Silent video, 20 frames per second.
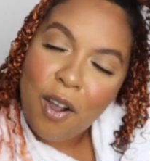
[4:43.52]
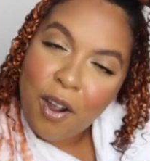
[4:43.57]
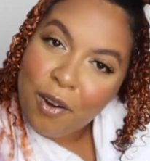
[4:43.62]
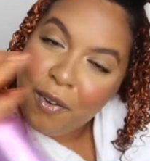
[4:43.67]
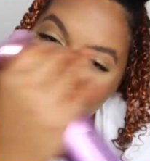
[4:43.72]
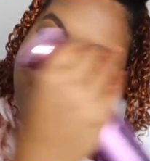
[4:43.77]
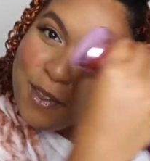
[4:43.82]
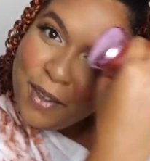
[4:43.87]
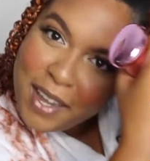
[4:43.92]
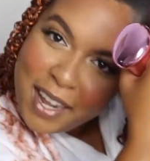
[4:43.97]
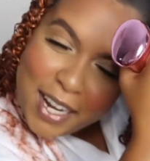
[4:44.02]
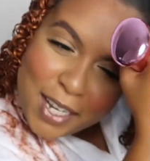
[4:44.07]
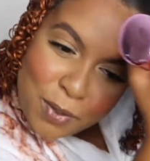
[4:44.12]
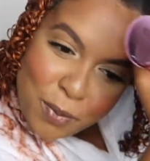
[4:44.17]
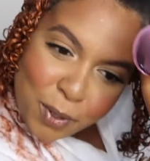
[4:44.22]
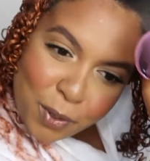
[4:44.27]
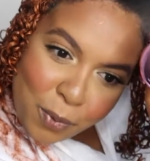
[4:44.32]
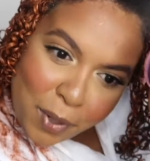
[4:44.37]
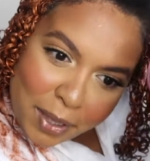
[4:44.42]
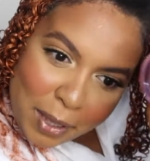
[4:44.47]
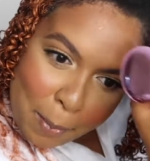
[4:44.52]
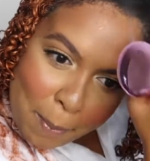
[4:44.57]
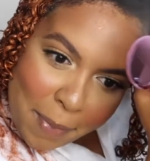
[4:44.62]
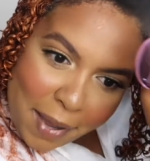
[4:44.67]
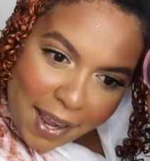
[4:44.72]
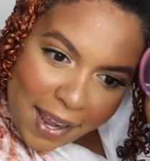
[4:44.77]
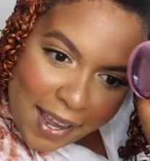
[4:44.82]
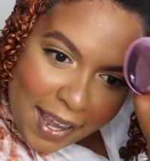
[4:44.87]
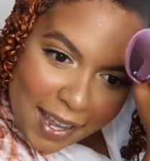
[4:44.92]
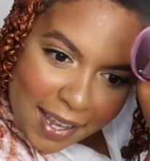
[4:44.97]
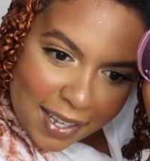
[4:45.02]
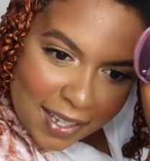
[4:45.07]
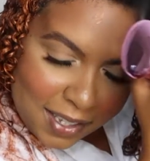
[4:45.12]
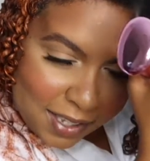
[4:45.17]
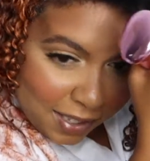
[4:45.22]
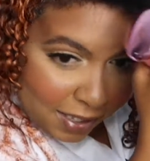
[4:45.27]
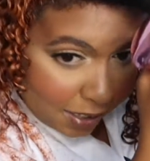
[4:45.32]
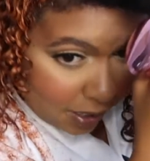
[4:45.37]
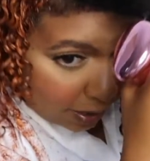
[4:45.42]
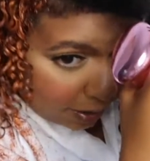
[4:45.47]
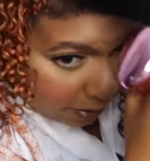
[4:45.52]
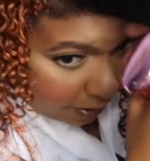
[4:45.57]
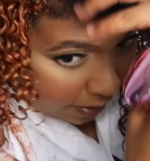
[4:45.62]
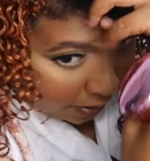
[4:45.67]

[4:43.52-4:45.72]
All right, you guys, we're doing the bangs.